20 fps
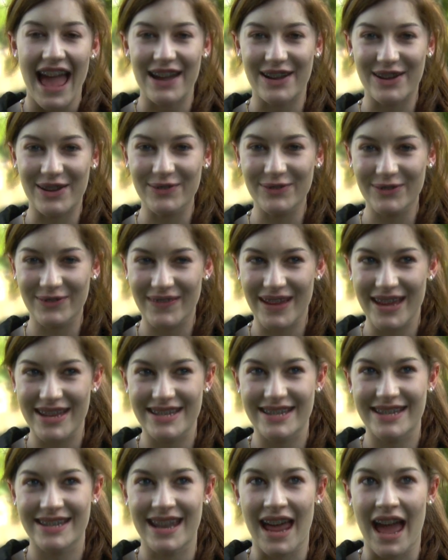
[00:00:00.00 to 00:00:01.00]
At
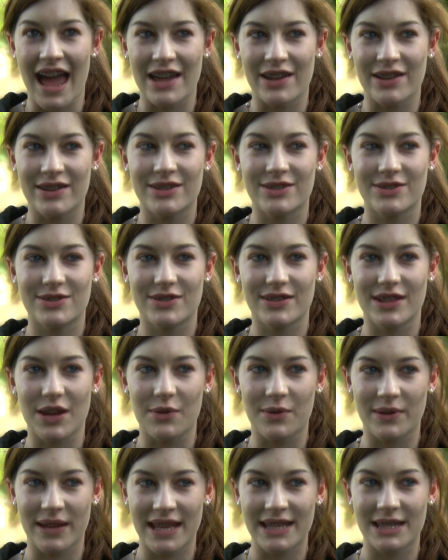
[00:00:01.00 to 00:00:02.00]
confirmation, I understood
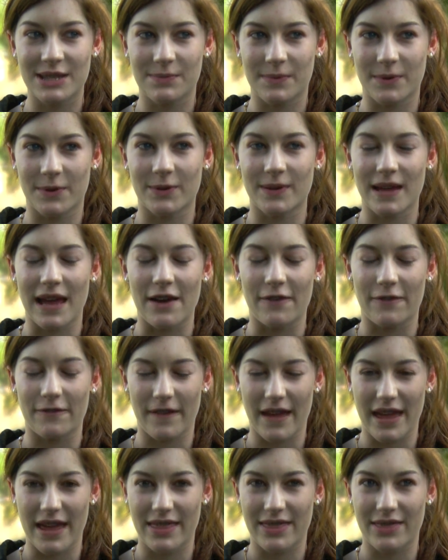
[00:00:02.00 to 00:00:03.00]
that we need to build our
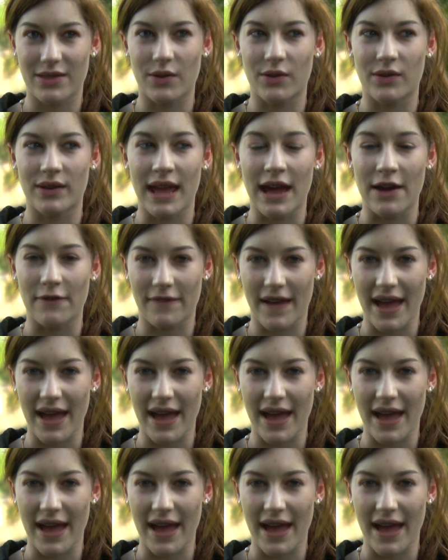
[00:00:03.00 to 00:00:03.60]
faith on our